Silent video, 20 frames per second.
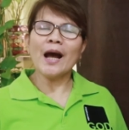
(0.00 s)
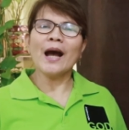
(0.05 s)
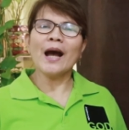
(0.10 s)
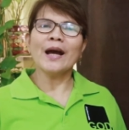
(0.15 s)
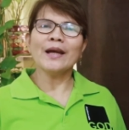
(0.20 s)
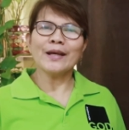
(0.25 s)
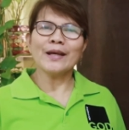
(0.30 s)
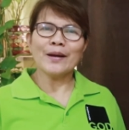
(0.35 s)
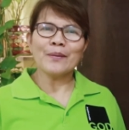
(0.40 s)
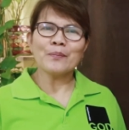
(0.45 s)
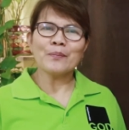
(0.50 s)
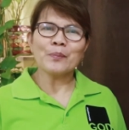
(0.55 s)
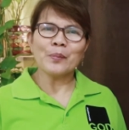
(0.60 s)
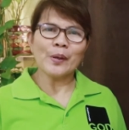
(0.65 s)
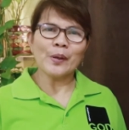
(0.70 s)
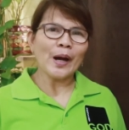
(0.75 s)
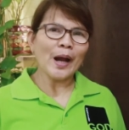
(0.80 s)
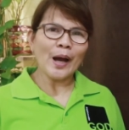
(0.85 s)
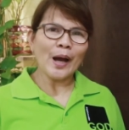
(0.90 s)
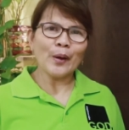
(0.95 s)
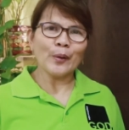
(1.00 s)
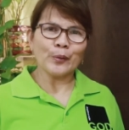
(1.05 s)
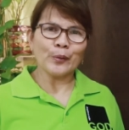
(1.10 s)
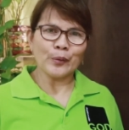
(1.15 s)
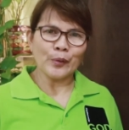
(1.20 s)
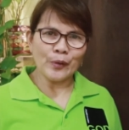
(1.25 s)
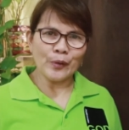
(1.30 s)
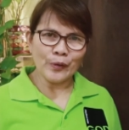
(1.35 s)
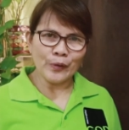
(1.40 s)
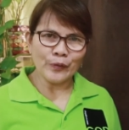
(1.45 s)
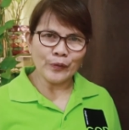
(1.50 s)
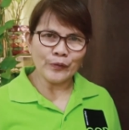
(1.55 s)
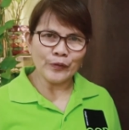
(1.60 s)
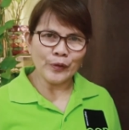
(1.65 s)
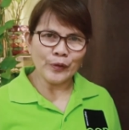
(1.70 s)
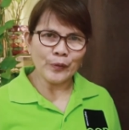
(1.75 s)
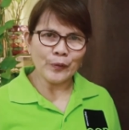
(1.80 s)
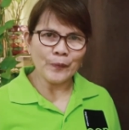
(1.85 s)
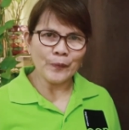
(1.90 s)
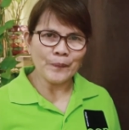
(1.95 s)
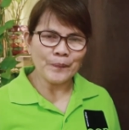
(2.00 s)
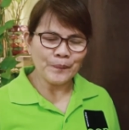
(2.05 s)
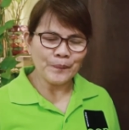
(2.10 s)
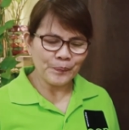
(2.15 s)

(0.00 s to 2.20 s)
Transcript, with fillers: I am proud of you,